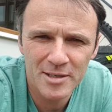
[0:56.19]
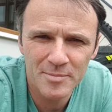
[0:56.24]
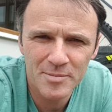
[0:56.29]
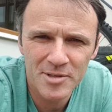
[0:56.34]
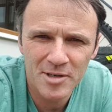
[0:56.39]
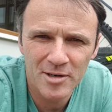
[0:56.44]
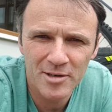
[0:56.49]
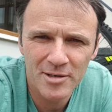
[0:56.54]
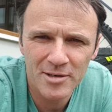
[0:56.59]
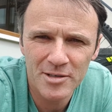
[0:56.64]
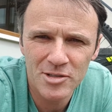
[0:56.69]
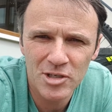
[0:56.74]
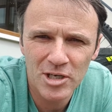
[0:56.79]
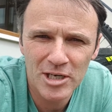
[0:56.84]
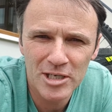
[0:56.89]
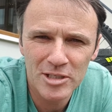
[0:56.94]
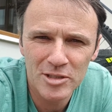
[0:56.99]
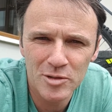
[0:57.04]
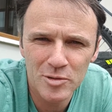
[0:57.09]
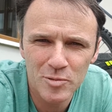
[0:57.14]
started to
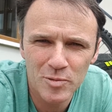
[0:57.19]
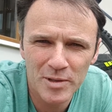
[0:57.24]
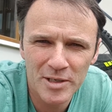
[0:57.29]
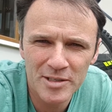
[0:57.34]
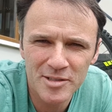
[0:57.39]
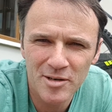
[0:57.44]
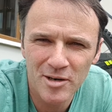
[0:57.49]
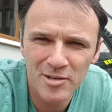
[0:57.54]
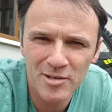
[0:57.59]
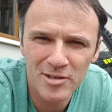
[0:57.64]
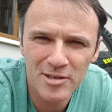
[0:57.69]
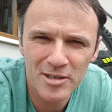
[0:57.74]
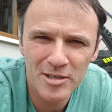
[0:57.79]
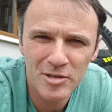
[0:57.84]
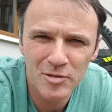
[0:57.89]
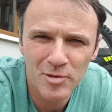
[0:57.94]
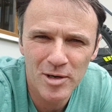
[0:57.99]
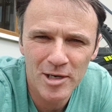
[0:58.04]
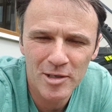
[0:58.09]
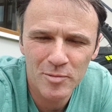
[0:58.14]
change is when I started to
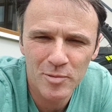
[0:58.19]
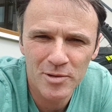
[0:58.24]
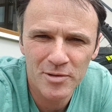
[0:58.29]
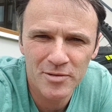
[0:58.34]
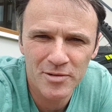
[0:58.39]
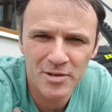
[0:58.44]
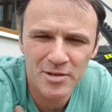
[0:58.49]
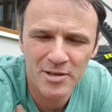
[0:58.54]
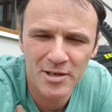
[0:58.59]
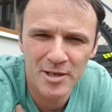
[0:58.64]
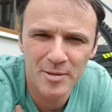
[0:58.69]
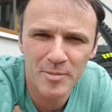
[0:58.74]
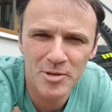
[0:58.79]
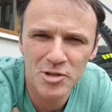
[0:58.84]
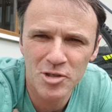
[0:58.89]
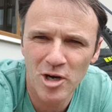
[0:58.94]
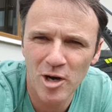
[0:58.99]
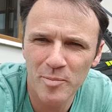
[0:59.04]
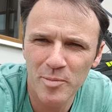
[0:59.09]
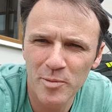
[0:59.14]
interact with the
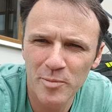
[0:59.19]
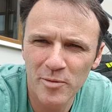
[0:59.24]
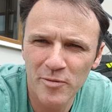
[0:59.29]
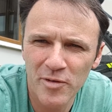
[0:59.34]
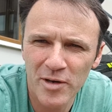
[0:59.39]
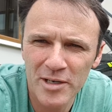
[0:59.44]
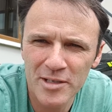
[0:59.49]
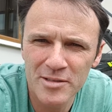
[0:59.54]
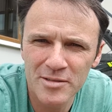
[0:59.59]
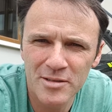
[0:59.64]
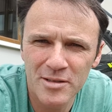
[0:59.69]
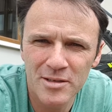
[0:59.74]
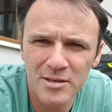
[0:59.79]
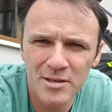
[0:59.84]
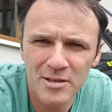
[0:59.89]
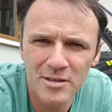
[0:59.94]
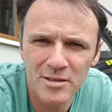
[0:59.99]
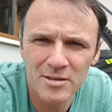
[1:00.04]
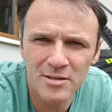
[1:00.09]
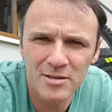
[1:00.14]
shop who provides
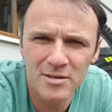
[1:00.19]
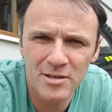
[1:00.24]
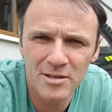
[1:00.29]
the